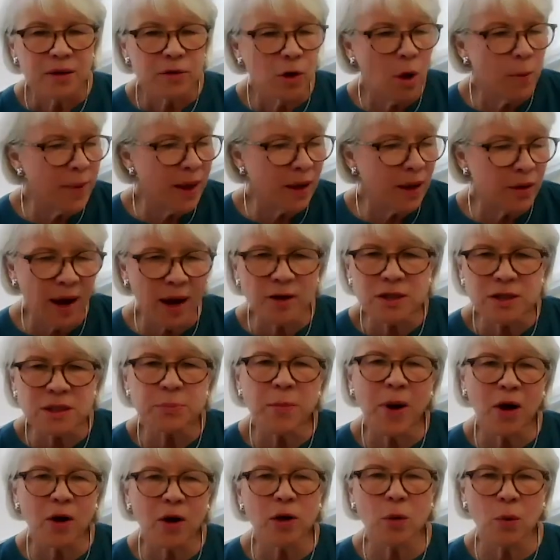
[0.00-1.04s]
no matter how
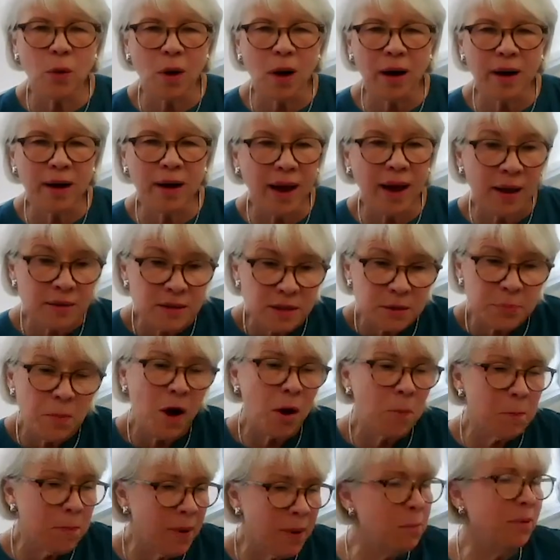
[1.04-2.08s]
smart you are, and
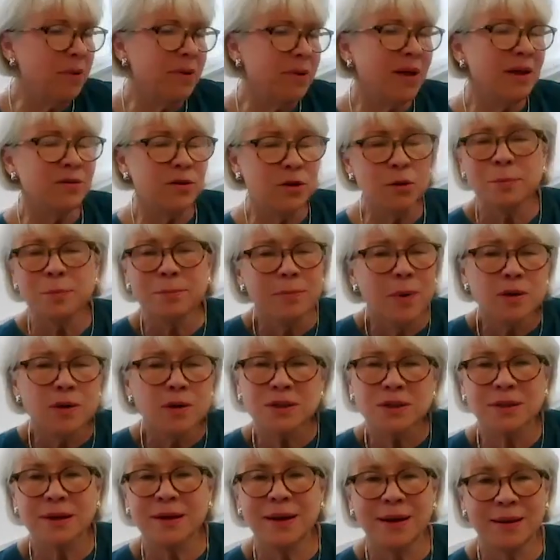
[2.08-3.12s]
smart people can do
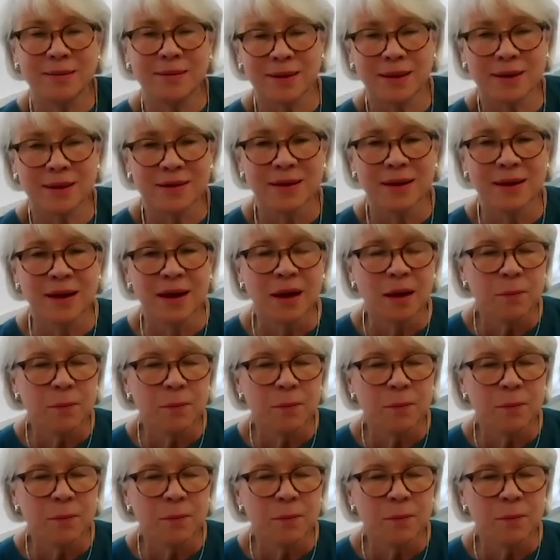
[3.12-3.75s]
most anything,